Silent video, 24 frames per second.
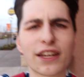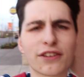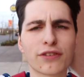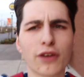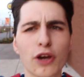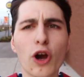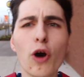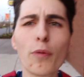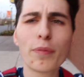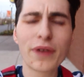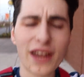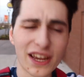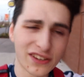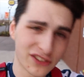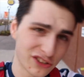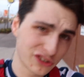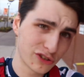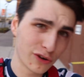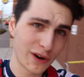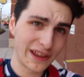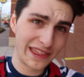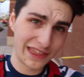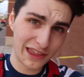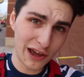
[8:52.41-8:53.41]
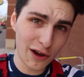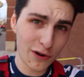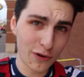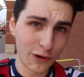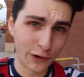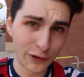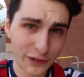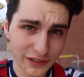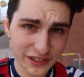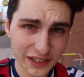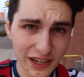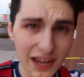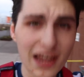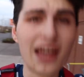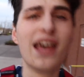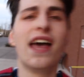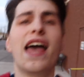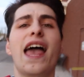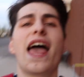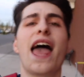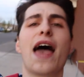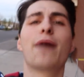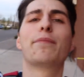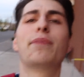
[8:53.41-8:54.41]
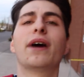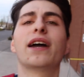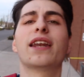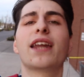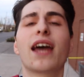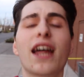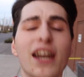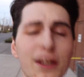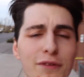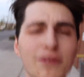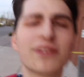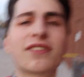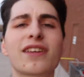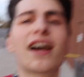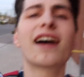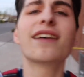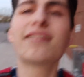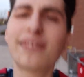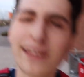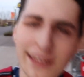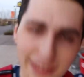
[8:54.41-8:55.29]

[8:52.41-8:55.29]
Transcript: so I hope you guys enjoyed those. But anyways, guys,